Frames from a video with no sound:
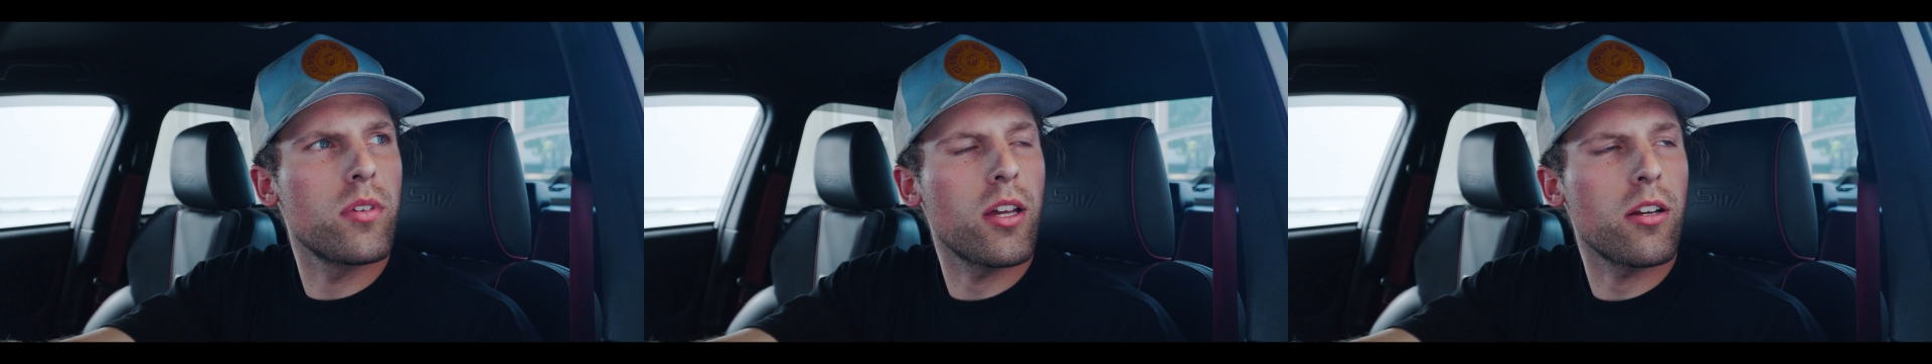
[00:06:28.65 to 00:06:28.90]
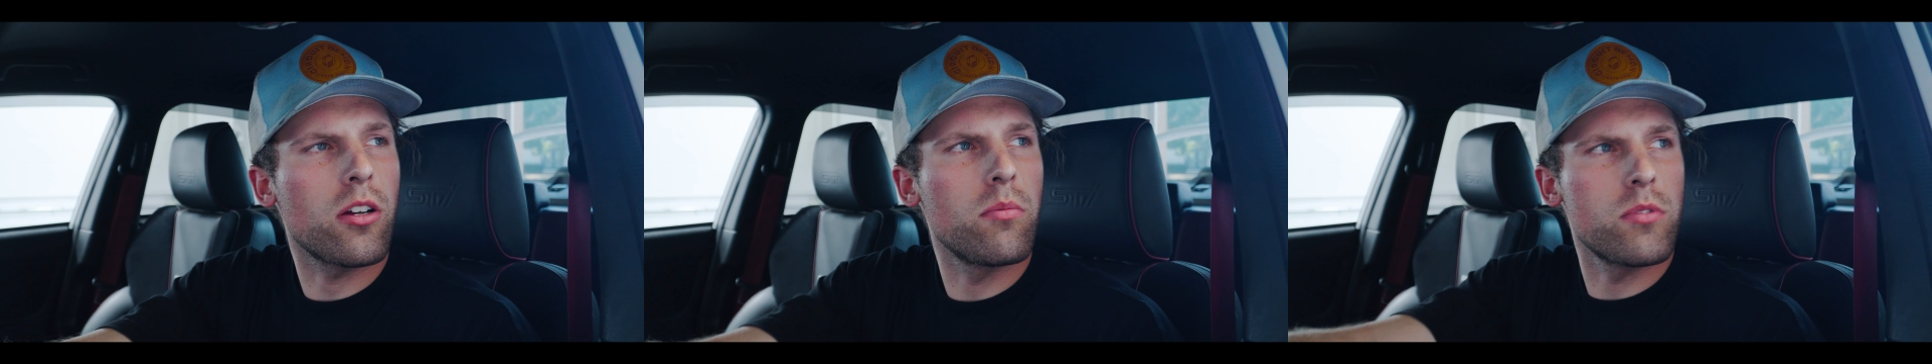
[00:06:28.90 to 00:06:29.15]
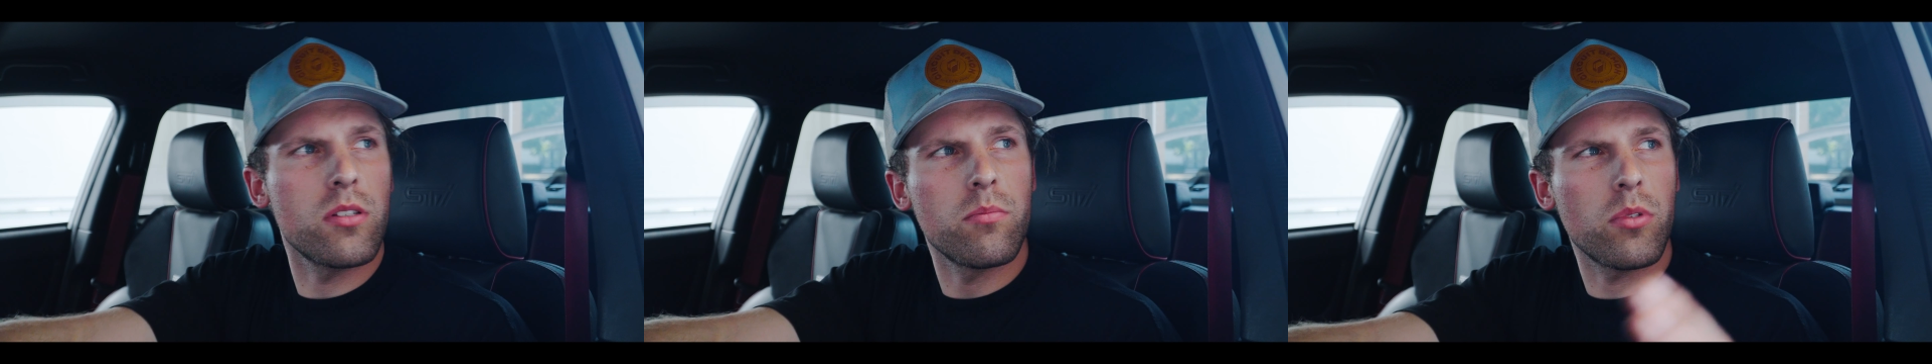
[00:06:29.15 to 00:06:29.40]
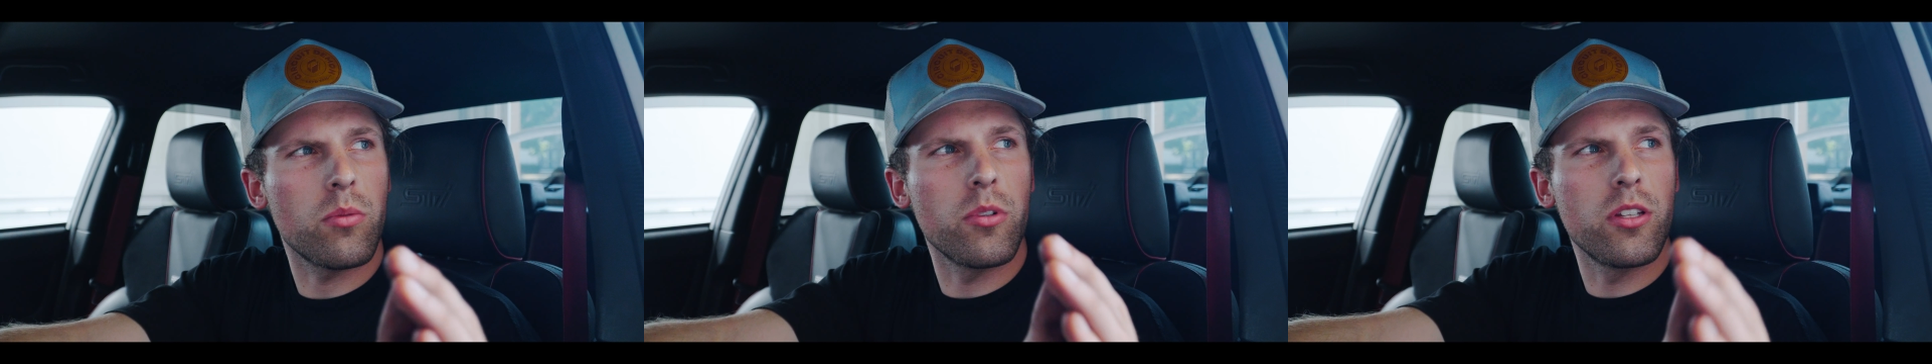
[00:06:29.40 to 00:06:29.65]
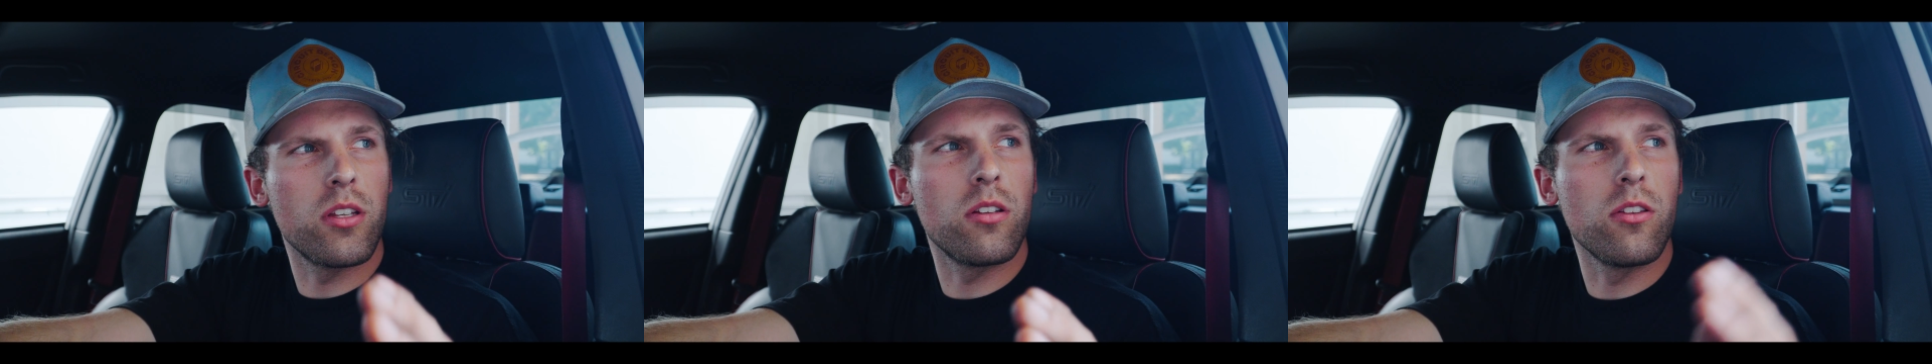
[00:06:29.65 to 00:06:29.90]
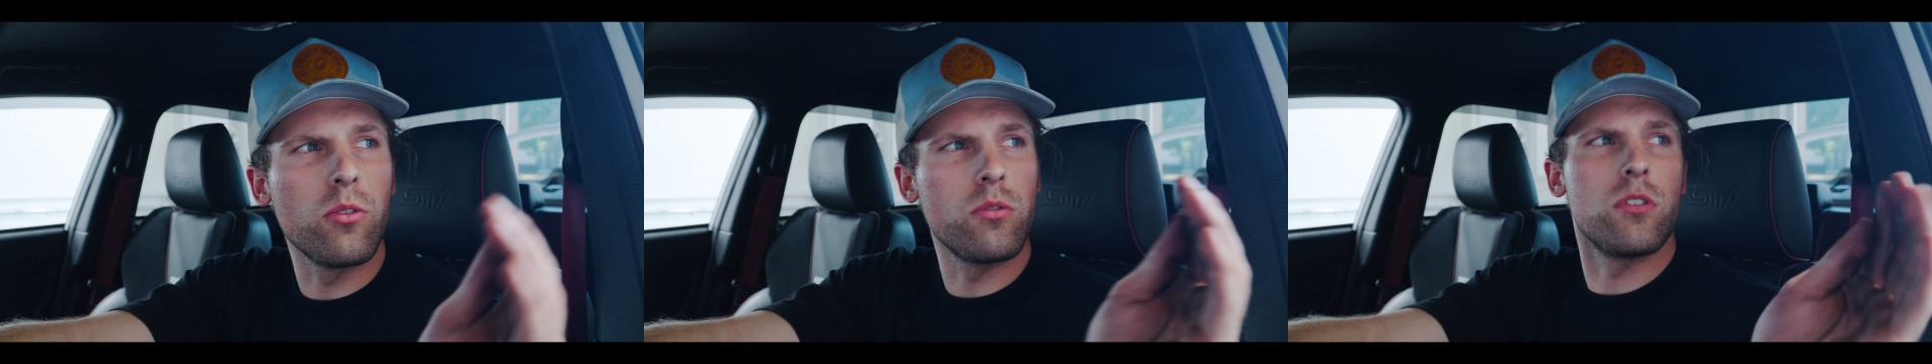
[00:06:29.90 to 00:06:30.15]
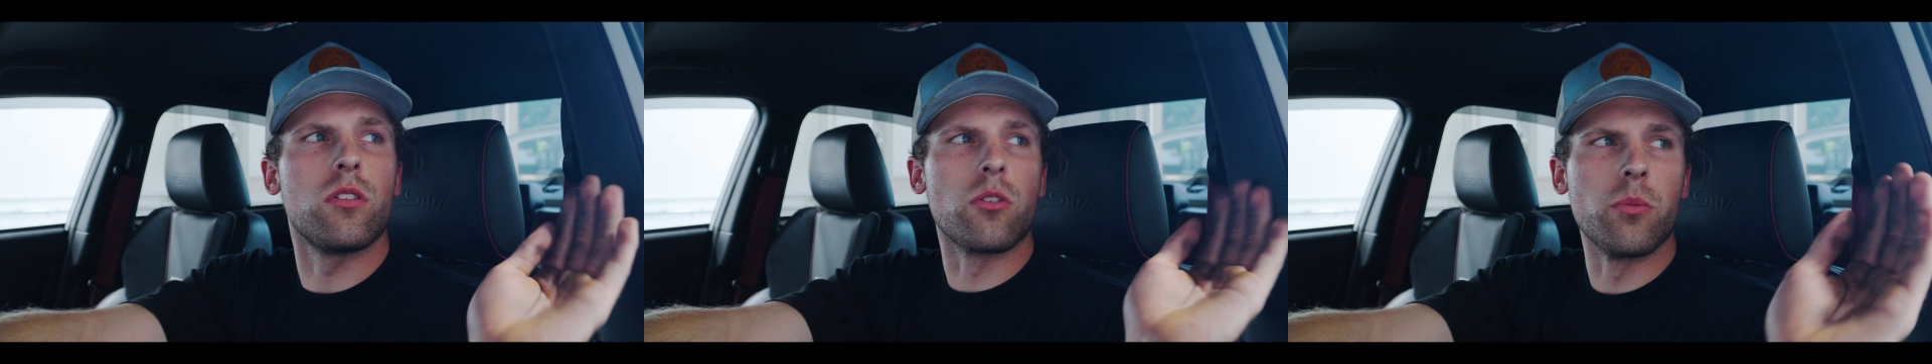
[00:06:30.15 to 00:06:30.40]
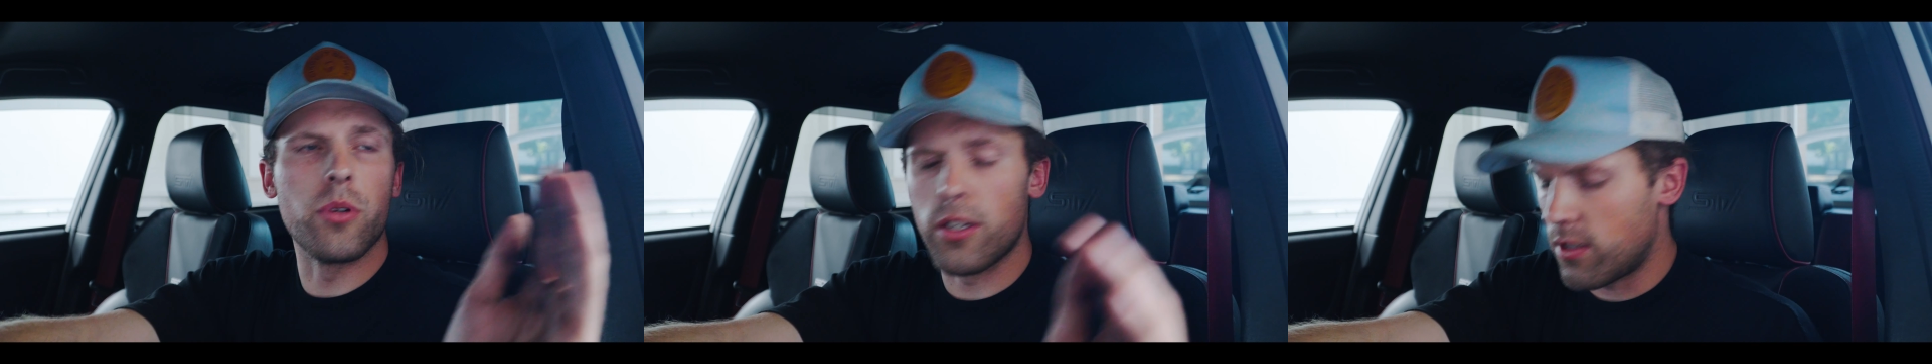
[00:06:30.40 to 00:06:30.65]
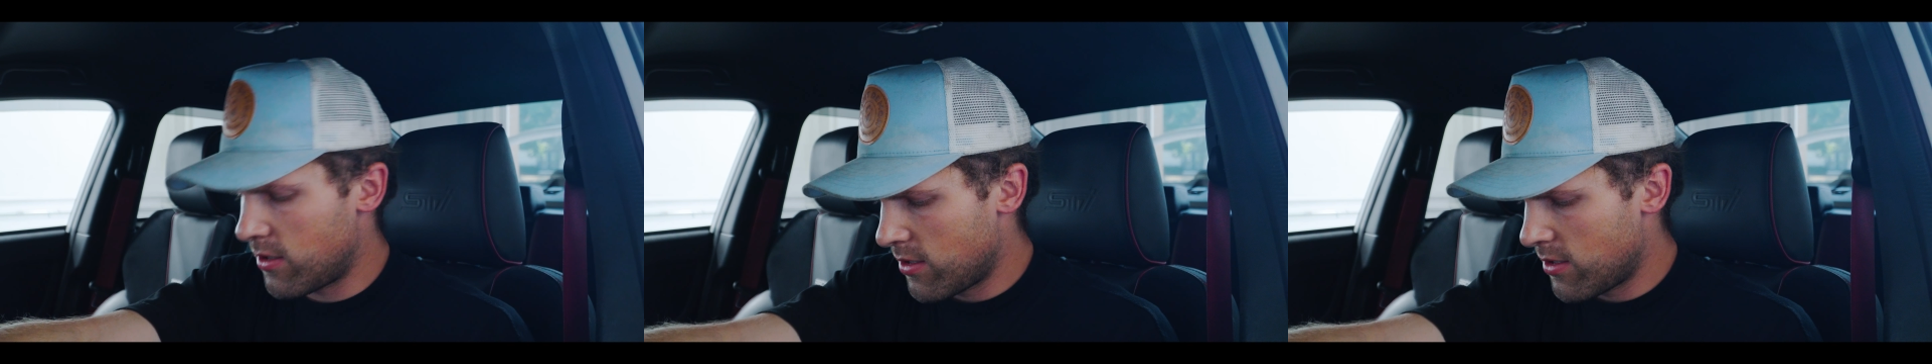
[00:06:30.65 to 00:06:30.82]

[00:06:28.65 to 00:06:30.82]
of comes in, but we did lose a little bit